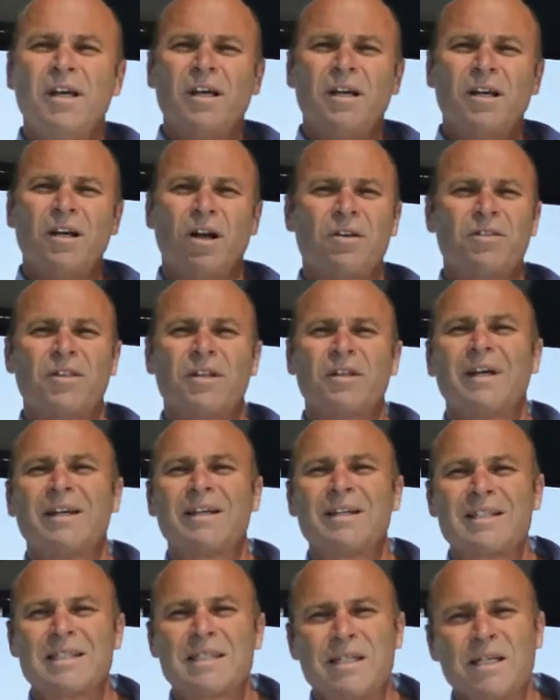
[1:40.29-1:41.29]
I don't think they
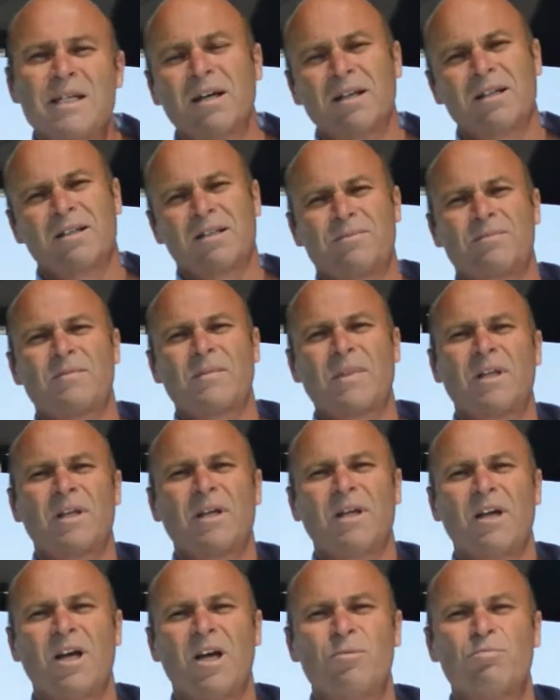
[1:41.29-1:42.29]
could see it.
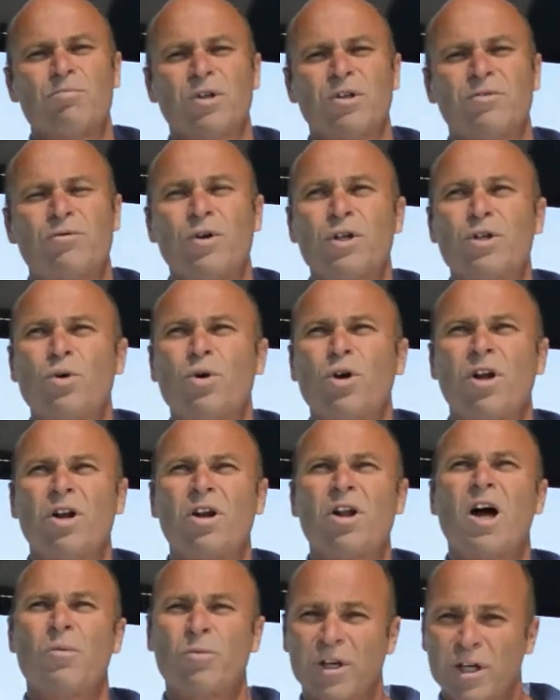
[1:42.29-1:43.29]
But if we do it
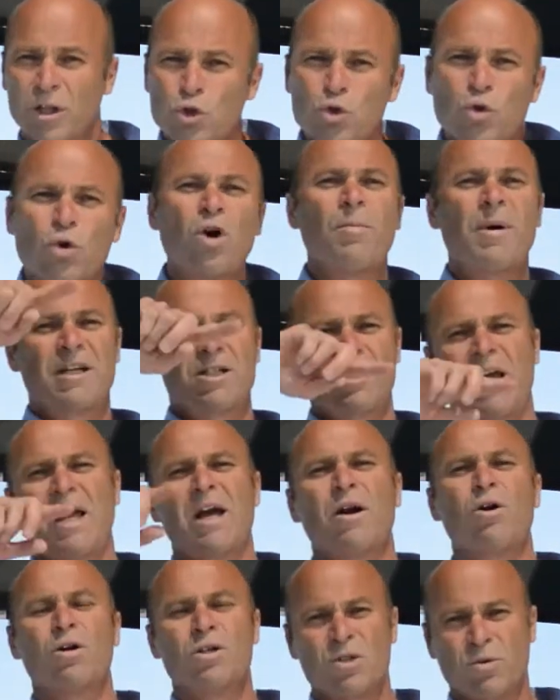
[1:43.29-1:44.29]
online, we can draw a bunch of
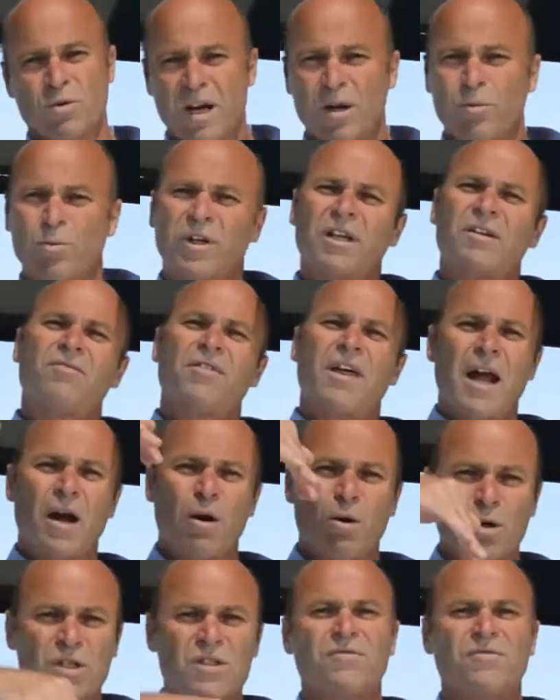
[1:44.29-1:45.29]
arrows around, we can have the arrows